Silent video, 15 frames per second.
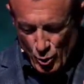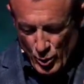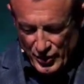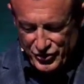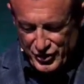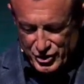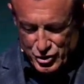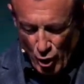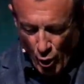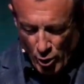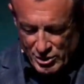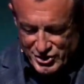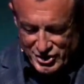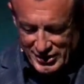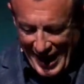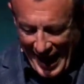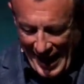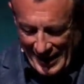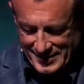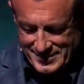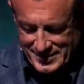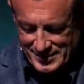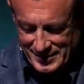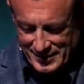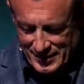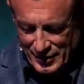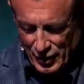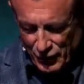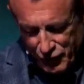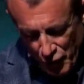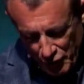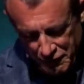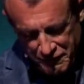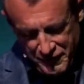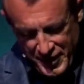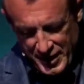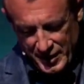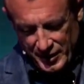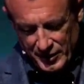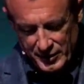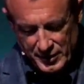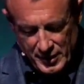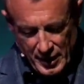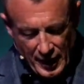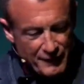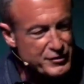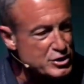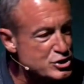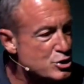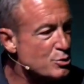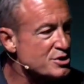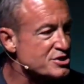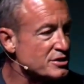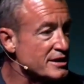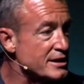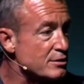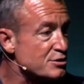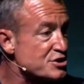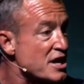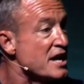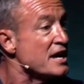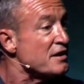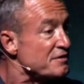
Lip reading: with the doors locked for fear of the Jewish leaders.